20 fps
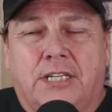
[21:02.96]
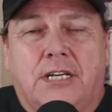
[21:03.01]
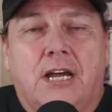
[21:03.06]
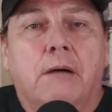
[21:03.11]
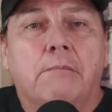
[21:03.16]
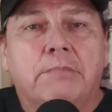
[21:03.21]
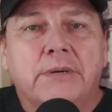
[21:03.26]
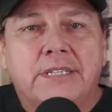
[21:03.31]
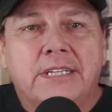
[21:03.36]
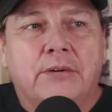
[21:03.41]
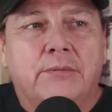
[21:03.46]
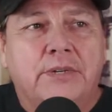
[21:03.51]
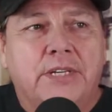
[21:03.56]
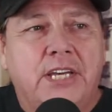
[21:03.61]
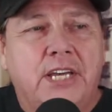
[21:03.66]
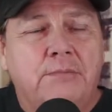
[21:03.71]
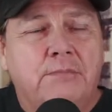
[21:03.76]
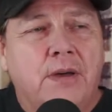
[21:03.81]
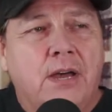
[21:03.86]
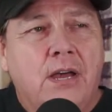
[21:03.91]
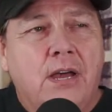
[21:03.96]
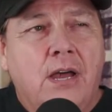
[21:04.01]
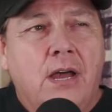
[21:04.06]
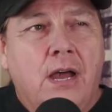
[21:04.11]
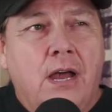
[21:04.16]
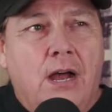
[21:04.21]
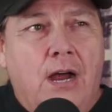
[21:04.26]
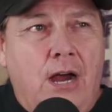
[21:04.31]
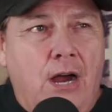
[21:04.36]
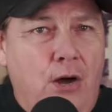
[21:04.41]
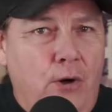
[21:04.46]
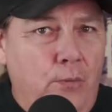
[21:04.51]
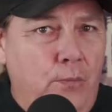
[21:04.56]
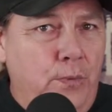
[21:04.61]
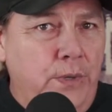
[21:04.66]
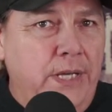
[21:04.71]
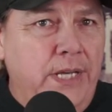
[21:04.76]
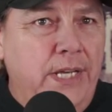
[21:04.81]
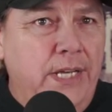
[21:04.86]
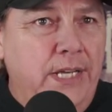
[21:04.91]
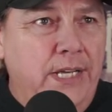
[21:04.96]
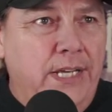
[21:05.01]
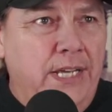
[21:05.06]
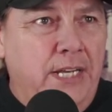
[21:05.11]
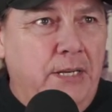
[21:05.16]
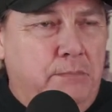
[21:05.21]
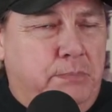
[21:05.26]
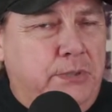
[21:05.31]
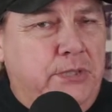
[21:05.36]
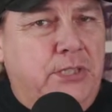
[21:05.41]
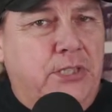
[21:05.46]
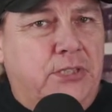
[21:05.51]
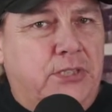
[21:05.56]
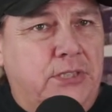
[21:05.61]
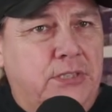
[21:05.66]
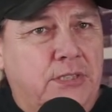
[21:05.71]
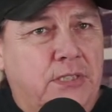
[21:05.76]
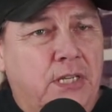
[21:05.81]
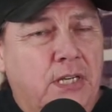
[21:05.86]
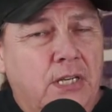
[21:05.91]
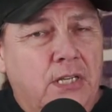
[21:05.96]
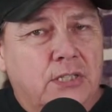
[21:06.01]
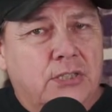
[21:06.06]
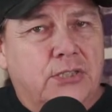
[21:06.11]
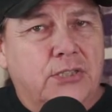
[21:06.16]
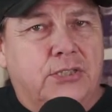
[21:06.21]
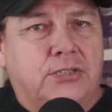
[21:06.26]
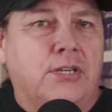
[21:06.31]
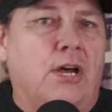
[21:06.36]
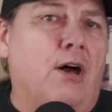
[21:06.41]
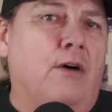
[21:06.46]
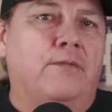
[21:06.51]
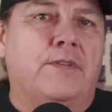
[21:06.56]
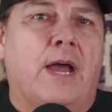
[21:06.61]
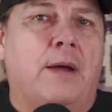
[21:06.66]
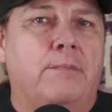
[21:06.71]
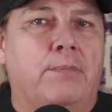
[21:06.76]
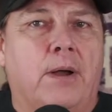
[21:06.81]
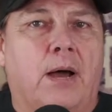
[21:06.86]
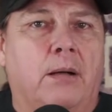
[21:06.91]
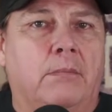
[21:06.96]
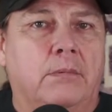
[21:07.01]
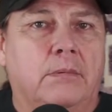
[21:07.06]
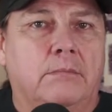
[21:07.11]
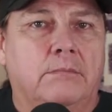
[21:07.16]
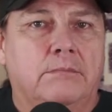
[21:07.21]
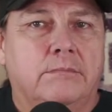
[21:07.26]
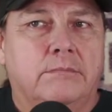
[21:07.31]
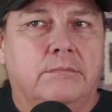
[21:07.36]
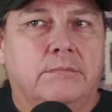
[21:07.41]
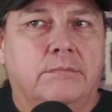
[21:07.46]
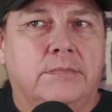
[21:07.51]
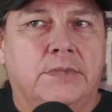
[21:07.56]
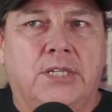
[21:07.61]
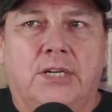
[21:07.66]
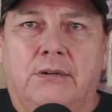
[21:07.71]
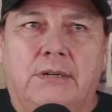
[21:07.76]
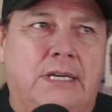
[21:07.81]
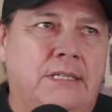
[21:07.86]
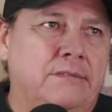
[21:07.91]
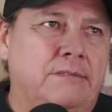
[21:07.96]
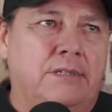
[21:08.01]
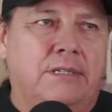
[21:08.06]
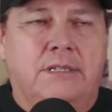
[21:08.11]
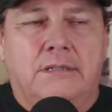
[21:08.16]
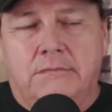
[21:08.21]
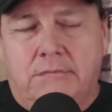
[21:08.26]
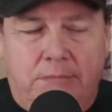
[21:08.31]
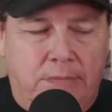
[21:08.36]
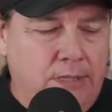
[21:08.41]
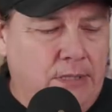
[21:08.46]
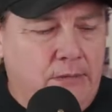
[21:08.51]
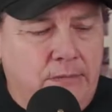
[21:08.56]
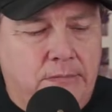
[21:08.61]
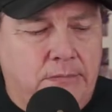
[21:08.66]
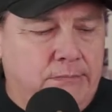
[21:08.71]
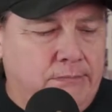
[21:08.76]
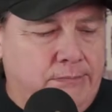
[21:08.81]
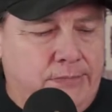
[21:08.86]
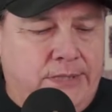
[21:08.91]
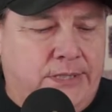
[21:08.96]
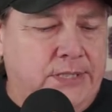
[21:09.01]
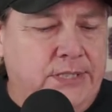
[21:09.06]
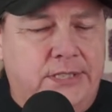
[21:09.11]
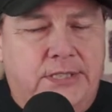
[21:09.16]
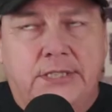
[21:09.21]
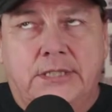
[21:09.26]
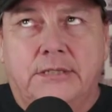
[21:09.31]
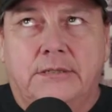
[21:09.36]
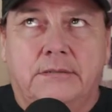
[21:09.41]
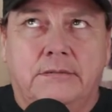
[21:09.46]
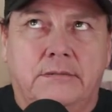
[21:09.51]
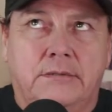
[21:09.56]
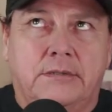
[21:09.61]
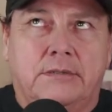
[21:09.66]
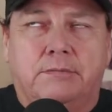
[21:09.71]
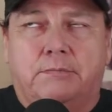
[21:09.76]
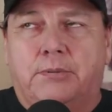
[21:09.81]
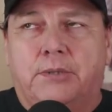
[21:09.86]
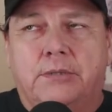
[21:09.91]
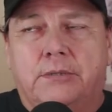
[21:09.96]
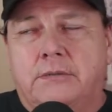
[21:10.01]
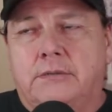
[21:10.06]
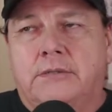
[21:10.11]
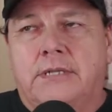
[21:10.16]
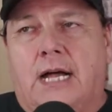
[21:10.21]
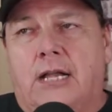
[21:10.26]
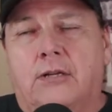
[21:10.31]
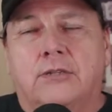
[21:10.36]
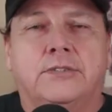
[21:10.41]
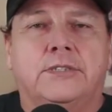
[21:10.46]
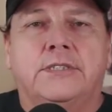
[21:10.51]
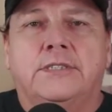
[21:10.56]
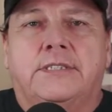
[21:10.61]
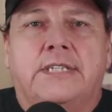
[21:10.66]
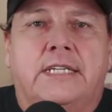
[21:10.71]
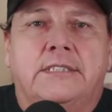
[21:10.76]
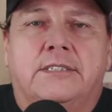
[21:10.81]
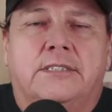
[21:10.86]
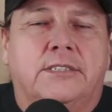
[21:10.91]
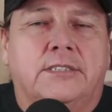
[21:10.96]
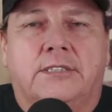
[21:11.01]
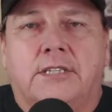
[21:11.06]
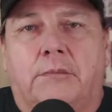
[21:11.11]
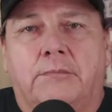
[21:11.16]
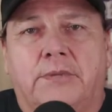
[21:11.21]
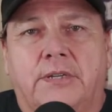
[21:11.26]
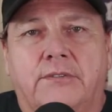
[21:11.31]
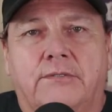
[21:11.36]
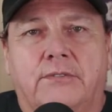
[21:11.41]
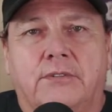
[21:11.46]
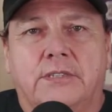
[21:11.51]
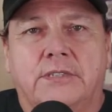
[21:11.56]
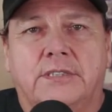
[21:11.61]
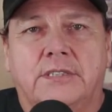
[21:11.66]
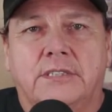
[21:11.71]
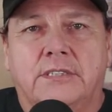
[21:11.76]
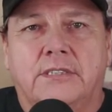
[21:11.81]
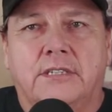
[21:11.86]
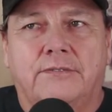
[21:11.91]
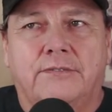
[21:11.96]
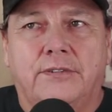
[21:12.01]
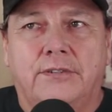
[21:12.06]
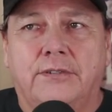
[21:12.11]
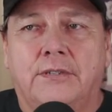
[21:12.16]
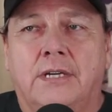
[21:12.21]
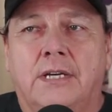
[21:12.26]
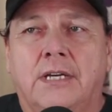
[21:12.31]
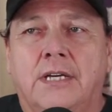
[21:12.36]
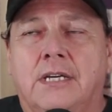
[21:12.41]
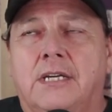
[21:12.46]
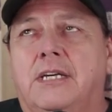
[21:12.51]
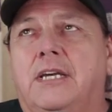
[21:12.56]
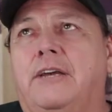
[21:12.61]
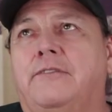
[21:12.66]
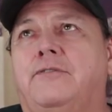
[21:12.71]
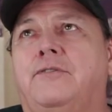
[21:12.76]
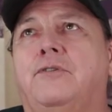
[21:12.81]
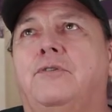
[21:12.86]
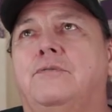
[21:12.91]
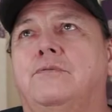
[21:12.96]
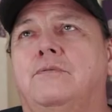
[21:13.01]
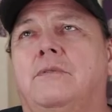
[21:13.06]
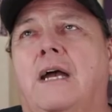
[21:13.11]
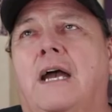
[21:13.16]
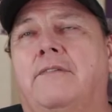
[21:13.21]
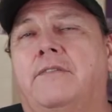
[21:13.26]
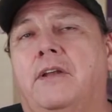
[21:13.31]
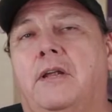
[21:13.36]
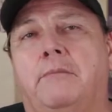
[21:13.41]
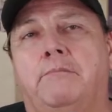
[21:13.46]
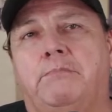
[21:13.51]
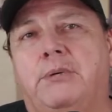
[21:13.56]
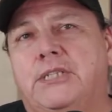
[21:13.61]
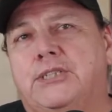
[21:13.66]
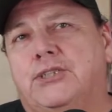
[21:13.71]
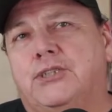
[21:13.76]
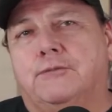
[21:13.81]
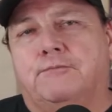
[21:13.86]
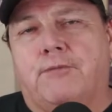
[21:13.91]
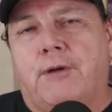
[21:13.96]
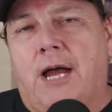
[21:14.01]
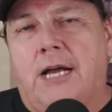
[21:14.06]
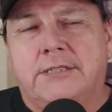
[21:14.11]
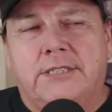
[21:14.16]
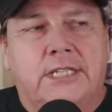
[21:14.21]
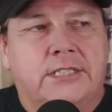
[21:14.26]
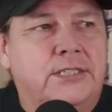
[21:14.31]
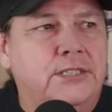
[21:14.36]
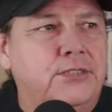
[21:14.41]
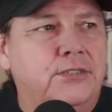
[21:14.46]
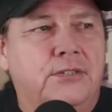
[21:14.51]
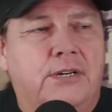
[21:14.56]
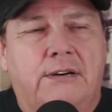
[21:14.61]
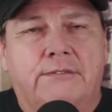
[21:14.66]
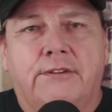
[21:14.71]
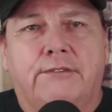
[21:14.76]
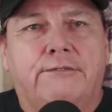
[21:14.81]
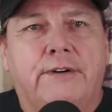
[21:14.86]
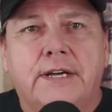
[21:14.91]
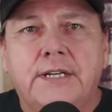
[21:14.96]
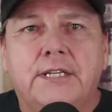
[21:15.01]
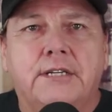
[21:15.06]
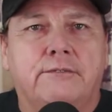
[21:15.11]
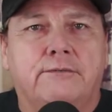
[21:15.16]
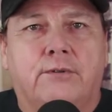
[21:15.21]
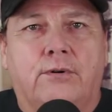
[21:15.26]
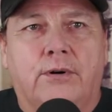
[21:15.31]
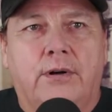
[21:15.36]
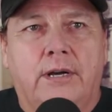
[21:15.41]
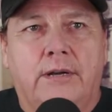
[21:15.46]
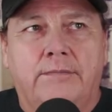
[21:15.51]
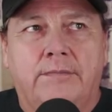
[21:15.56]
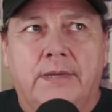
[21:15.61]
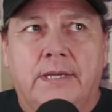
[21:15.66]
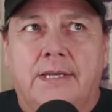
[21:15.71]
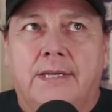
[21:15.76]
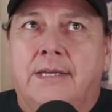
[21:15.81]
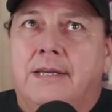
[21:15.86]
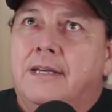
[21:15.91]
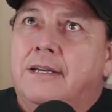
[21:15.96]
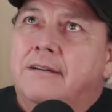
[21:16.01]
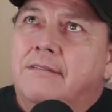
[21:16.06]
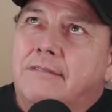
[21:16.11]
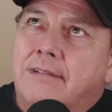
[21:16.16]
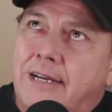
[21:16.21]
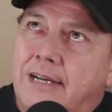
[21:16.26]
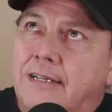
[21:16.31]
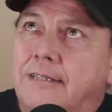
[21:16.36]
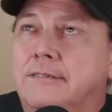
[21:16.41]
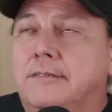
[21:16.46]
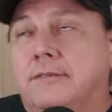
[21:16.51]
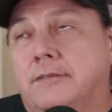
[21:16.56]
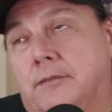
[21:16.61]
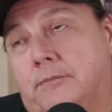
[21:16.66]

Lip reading: company that we keep, are we in a position to solve that problem? You know, and you know, it's easy to put dollars and cents to something. For instance, if you have an ambitious project and you don't have the funding for it, well,